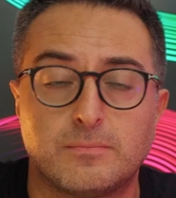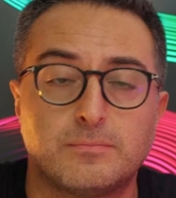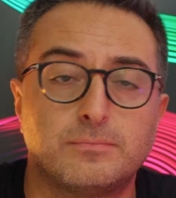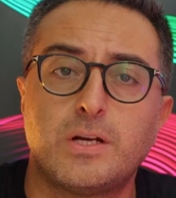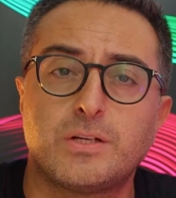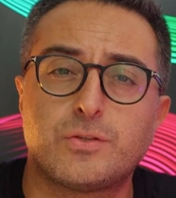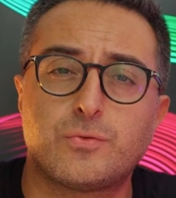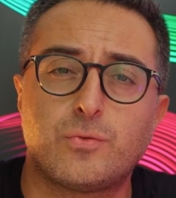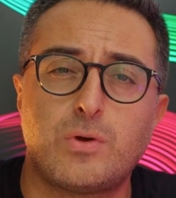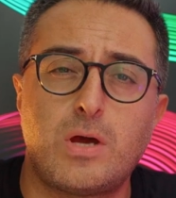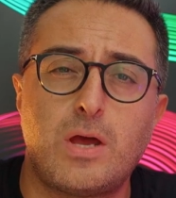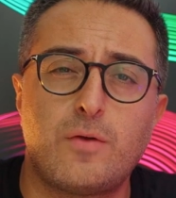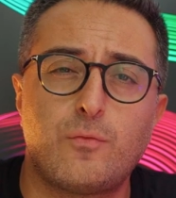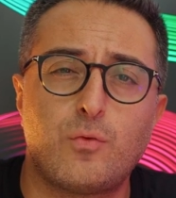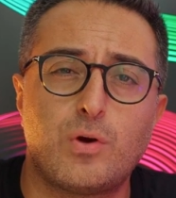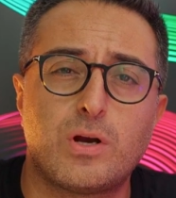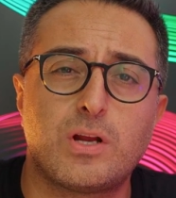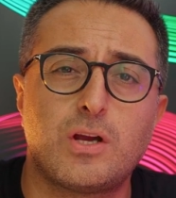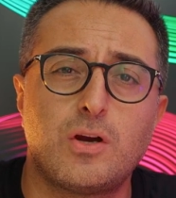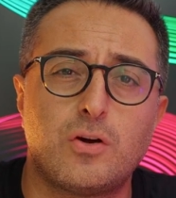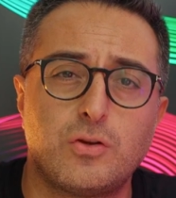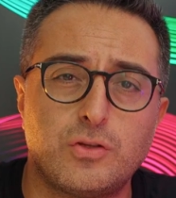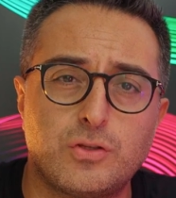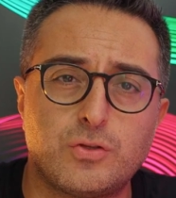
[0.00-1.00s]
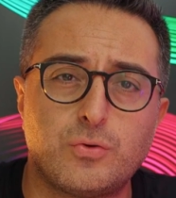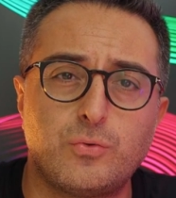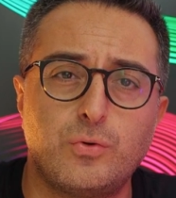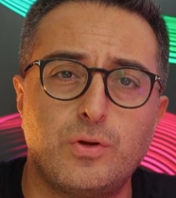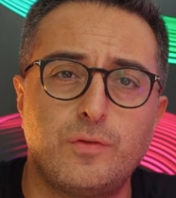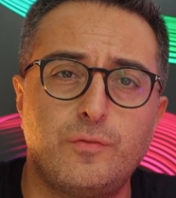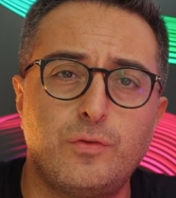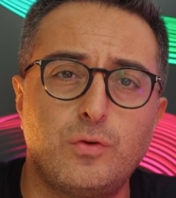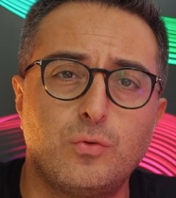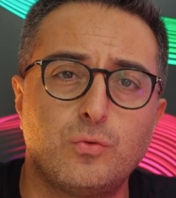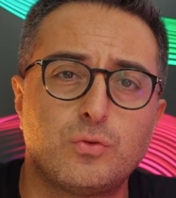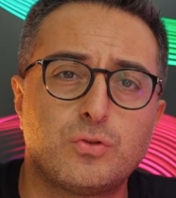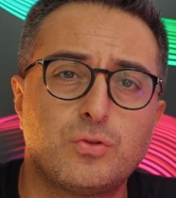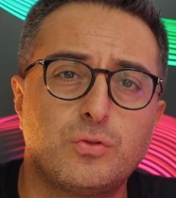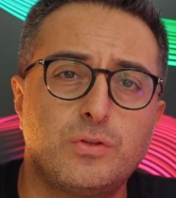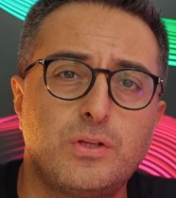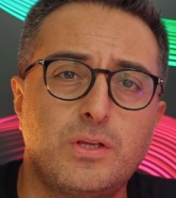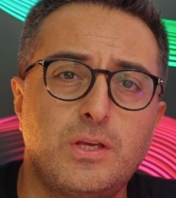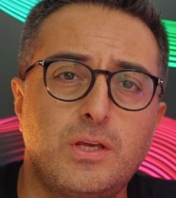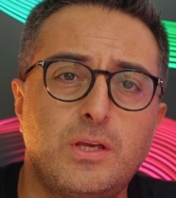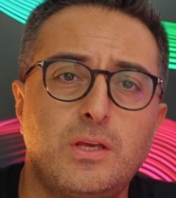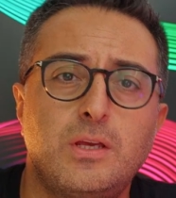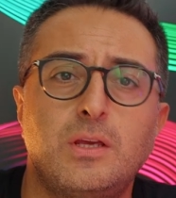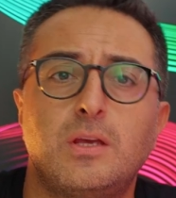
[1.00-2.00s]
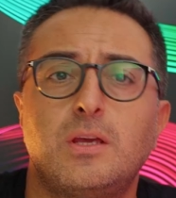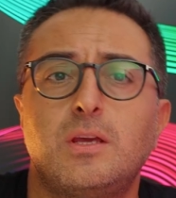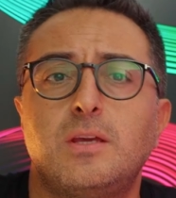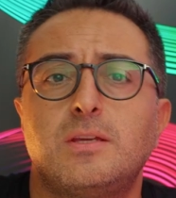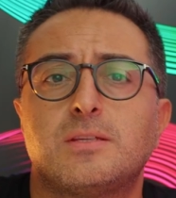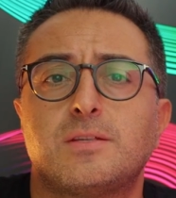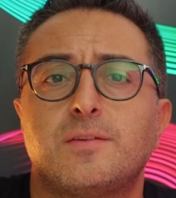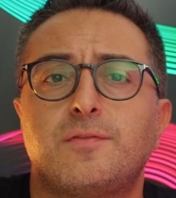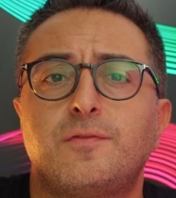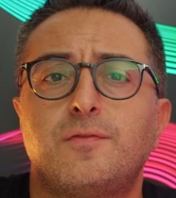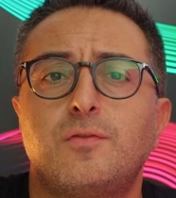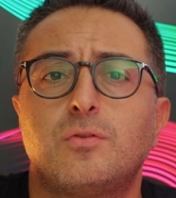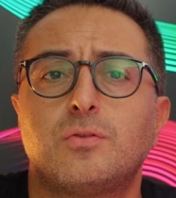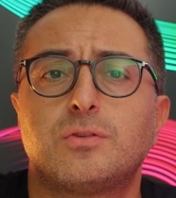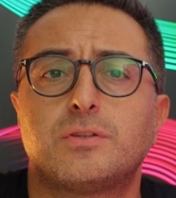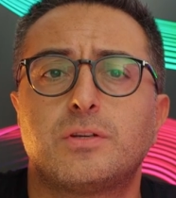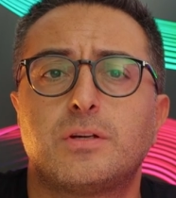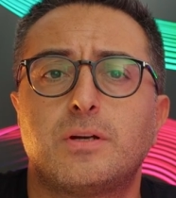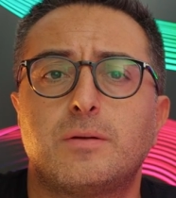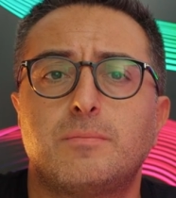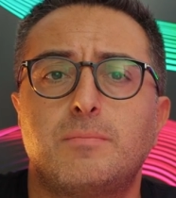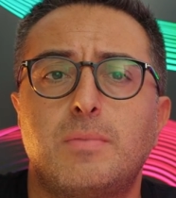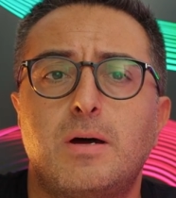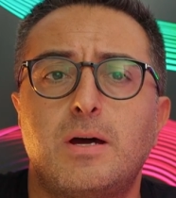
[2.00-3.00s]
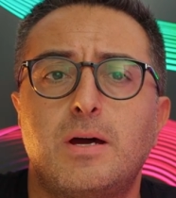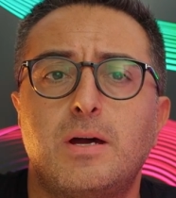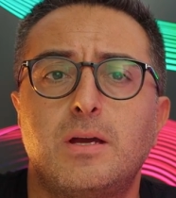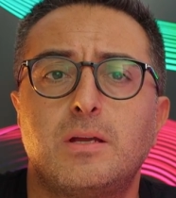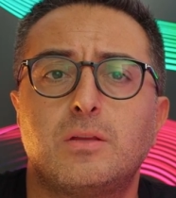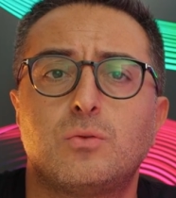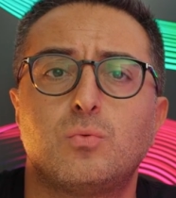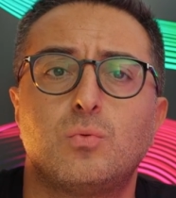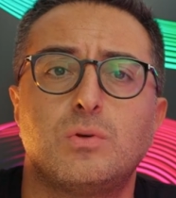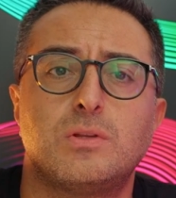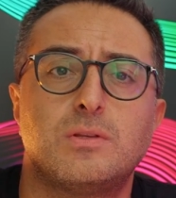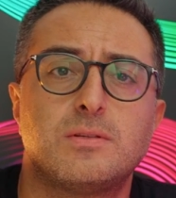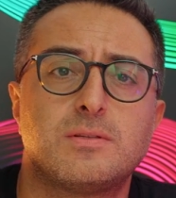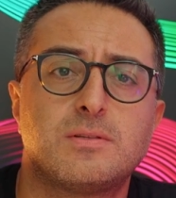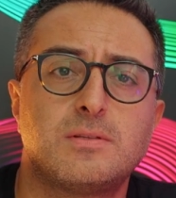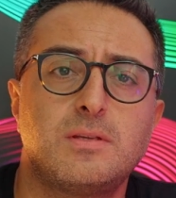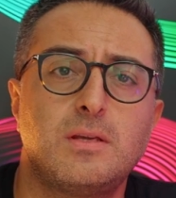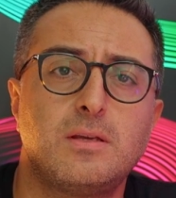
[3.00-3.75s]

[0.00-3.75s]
The hard drive we're going to review today is a 4TB with